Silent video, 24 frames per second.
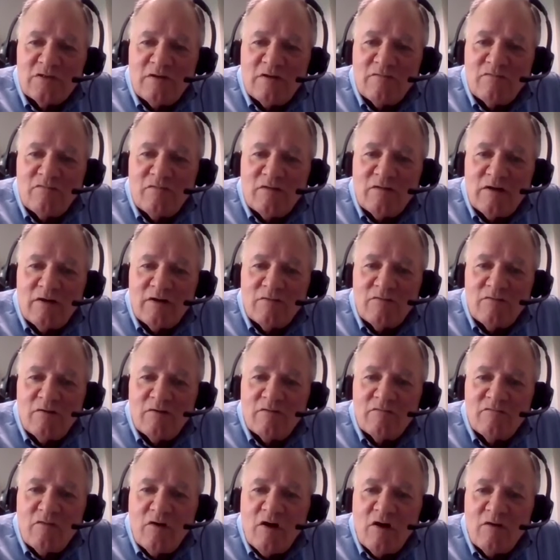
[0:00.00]
of
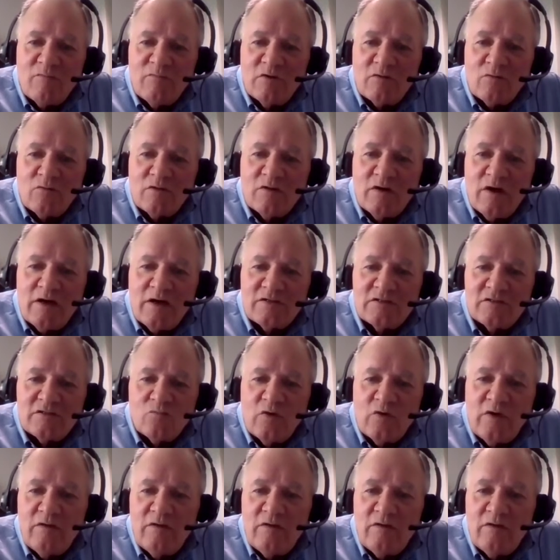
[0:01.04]
their involvement with us.